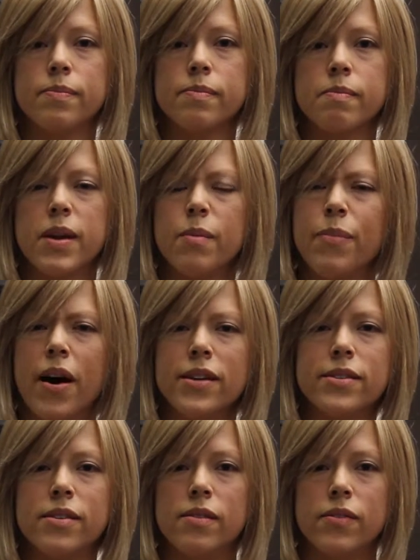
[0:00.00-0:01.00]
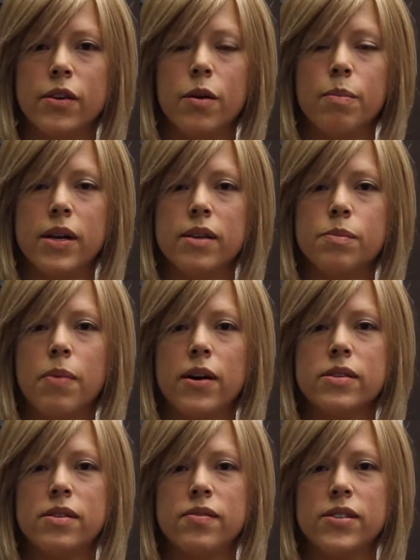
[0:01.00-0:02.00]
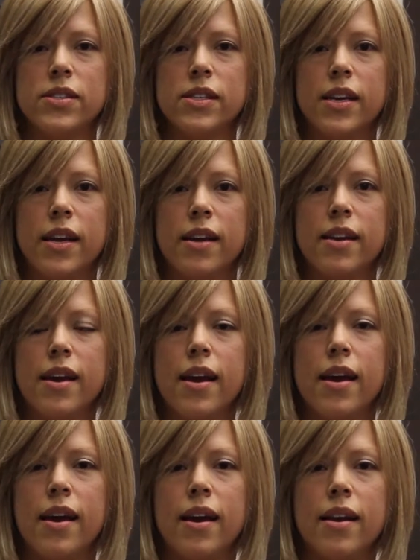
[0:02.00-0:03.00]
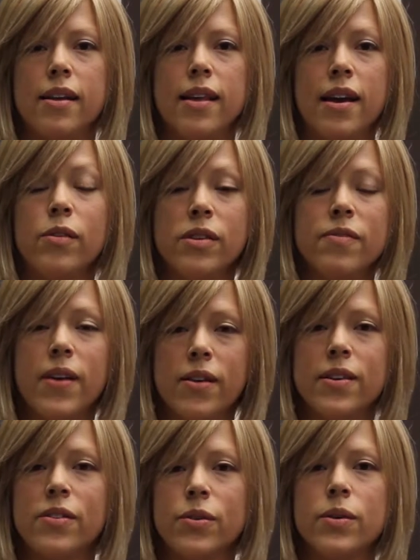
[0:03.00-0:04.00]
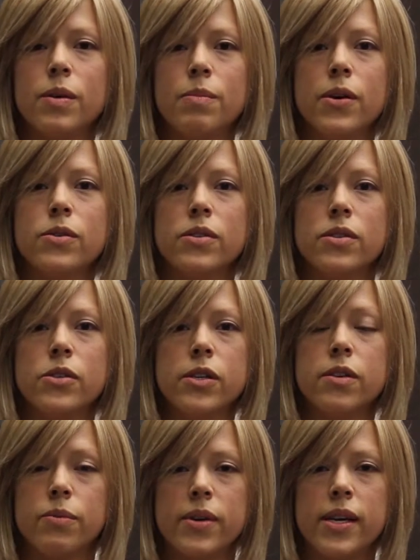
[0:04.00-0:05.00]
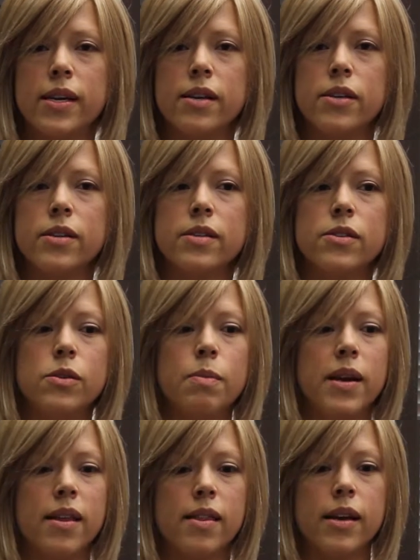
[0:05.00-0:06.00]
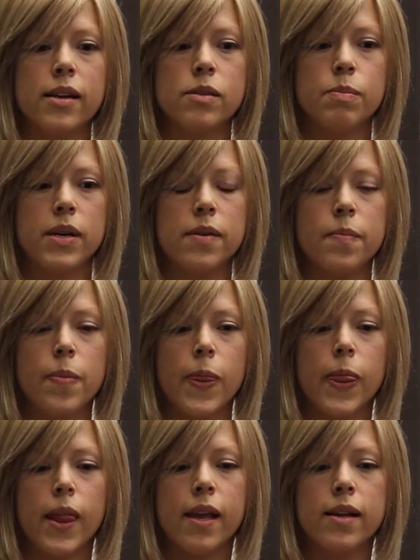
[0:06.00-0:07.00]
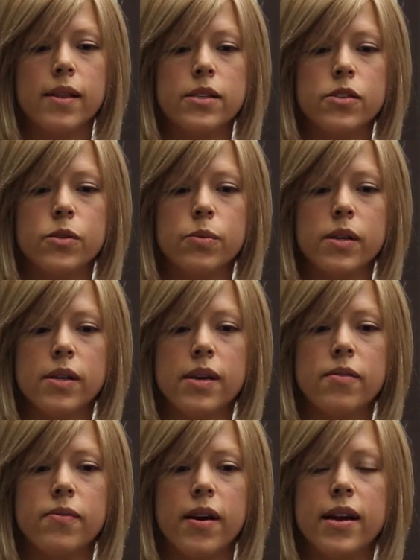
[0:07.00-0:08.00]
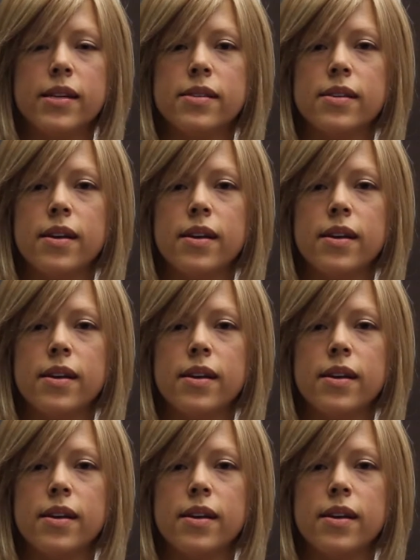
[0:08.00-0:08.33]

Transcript: being positive, being as positive as you can. And I only found that through hypnosis. You can read and you can see many things, but unless you really find